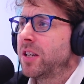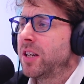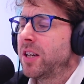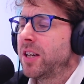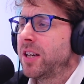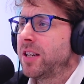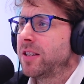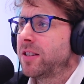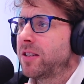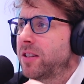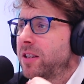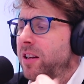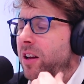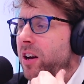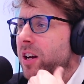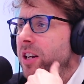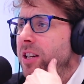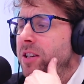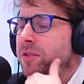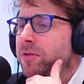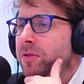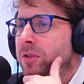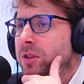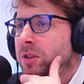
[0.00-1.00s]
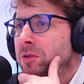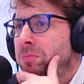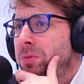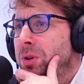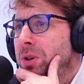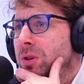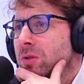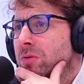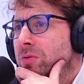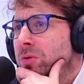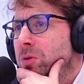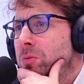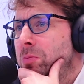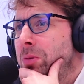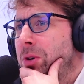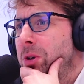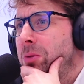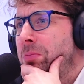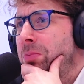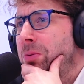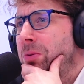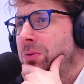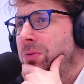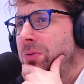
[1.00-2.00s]
is slightly full of beautiful
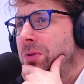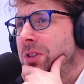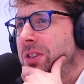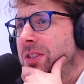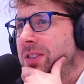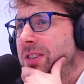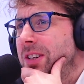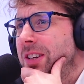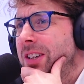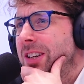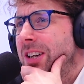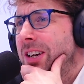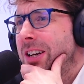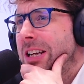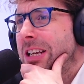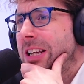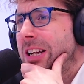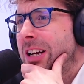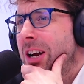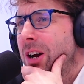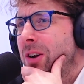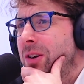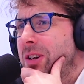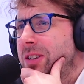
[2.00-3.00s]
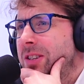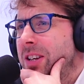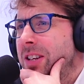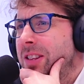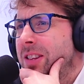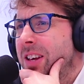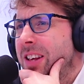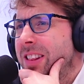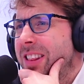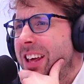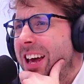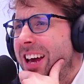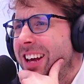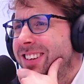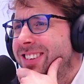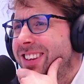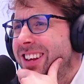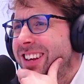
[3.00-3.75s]
people? Is it, is it that they're...